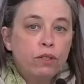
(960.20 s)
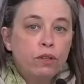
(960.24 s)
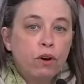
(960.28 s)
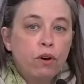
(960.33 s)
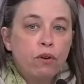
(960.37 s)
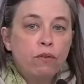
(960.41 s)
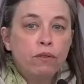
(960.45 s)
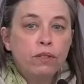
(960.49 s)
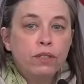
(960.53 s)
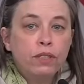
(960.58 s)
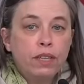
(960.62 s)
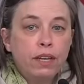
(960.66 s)
those
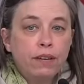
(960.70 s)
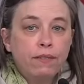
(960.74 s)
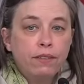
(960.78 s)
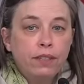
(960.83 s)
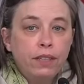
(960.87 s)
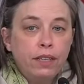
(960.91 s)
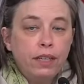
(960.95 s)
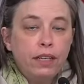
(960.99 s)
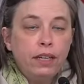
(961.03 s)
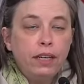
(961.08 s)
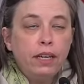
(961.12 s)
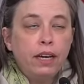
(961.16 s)
over
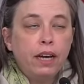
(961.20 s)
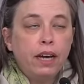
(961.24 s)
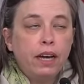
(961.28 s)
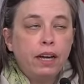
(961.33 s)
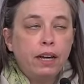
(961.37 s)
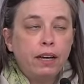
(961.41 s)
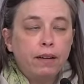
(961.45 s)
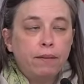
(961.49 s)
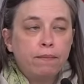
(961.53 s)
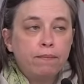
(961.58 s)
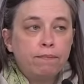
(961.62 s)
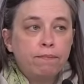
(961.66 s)
70
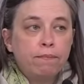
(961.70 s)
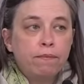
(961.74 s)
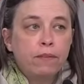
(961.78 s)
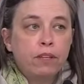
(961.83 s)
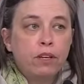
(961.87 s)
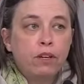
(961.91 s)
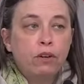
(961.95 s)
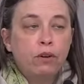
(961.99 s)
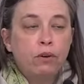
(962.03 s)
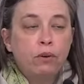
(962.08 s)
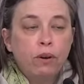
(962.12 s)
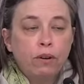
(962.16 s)

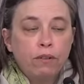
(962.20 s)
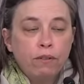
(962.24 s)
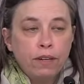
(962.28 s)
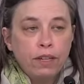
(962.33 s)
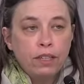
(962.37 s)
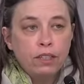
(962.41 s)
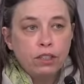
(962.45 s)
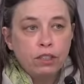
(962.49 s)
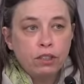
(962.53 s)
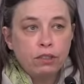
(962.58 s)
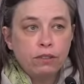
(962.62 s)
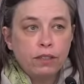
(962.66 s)
who are
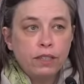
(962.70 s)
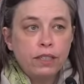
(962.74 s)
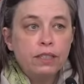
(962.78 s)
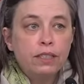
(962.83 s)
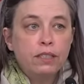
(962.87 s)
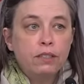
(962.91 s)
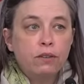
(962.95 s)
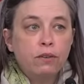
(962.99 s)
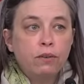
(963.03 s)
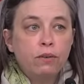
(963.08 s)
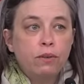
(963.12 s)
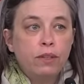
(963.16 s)
registering,
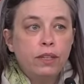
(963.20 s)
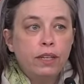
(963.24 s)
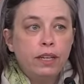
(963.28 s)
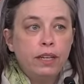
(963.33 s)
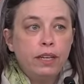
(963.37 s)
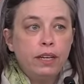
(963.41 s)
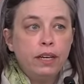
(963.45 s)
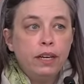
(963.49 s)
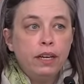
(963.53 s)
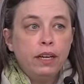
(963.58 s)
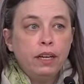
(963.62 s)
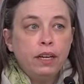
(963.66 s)
so
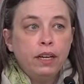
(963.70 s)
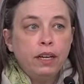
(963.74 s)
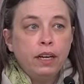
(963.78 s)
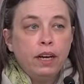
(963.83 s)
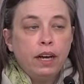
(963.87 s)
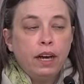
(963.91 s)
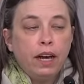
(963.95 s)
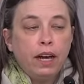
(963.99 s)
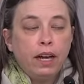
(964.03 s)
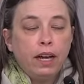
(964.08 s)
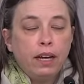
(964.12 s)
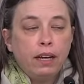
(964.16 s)
the
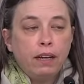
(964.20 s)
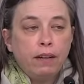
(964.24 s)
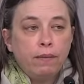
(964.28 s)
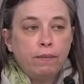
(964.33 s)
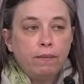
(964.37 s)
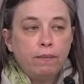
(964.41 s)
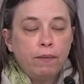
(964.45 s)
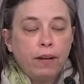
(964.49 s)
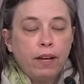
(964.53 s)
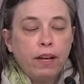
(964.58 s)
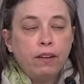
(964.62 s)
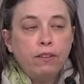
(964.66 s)

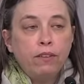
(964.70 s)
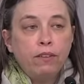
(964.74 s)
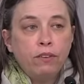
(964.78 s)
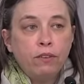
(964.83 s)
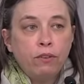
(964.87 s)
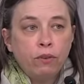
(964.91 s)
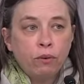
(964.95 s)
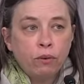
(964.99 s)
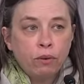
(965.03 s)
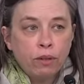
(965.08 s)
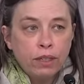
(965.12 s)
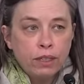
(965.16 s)
health
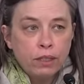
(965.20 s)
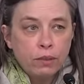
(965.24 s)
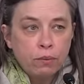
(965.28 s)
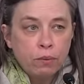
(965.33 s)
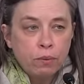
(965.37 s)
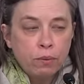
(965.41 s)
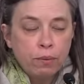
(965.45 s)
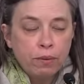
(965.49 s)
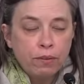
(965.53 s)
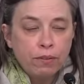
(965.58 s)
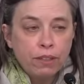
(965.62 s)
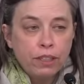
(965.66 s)

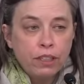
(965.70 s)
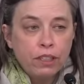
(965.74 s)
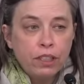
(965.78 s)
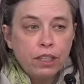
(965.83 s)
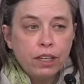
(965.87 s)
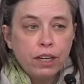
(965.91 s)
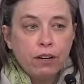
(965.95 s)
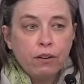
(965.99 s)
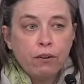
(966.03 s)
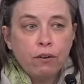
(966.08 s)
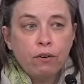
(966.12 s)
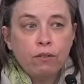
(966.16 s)
authorities will be
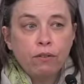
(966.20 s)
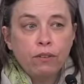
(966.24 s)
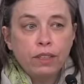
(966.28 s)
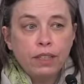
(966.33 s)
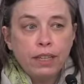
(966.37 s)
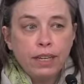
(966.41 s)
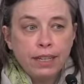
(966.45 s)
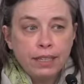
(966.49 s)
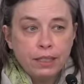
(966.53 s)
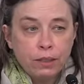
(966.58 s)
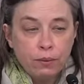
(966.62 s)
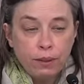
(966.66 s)
reaching out over
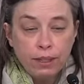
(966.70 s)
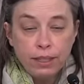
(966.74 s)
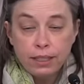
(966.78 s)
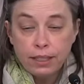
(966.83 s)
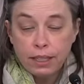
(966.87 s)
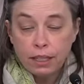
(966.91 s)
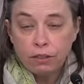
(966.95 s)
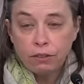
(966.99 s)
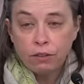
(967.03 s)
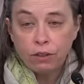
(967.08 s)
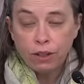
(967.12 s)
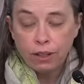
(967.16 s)
the next week,
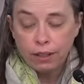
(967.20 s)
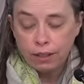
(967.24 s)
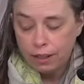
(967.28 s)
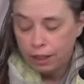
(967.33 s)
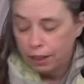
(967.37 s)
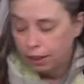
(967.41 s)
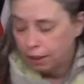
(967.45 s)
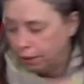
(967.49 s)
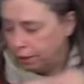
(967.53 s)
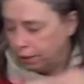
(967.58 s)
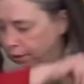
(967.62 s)
Central